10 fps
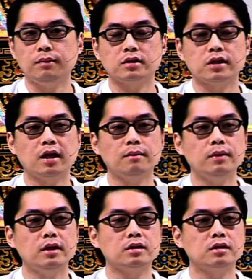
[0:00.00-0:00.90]
because
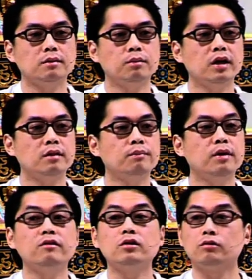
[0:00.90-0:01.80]
KMP is going to play a
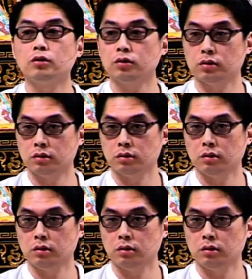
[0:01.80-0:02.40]
pivotal role